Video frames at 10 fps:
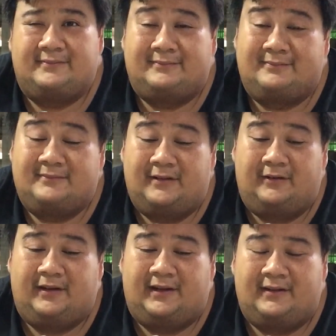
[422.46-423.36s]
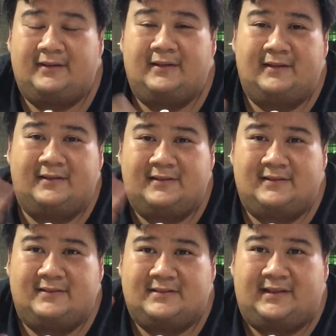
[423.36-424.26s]
Okay,
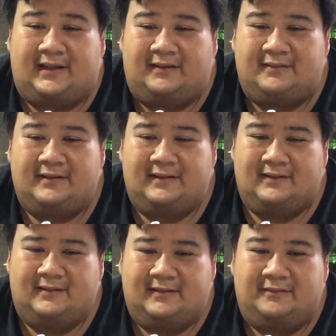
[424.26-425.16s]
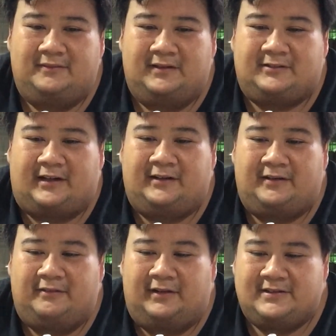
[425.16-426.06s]
see ya.
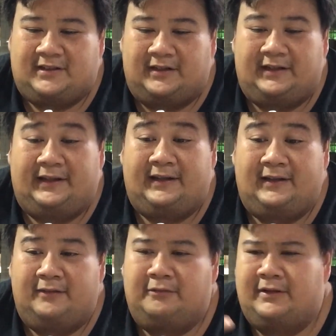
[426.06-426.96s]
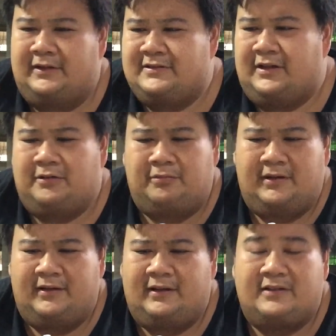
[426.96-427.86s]
We'll start eating. We'll start with
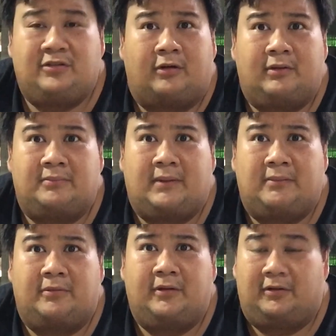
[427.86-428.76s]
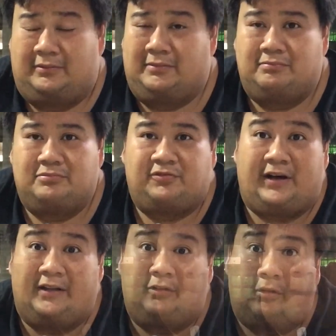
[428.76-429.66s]
the tokwat baboy or fried
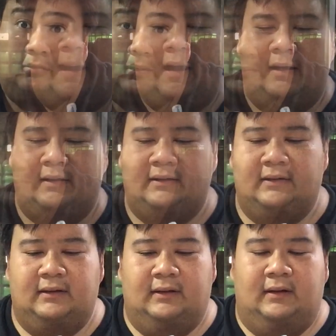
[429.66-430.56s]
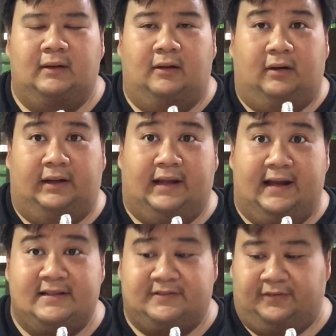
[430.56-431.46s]
tokwa. Okay
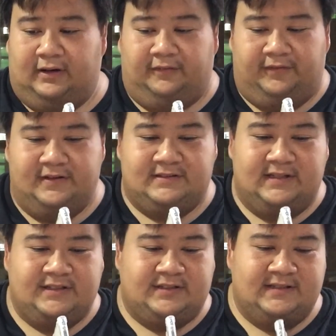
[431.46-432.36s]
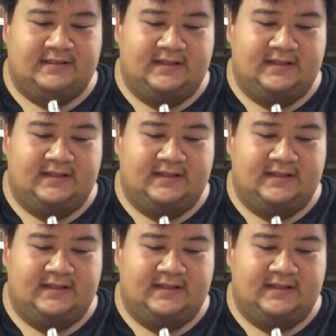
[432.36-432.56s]
guys, for our first dish, this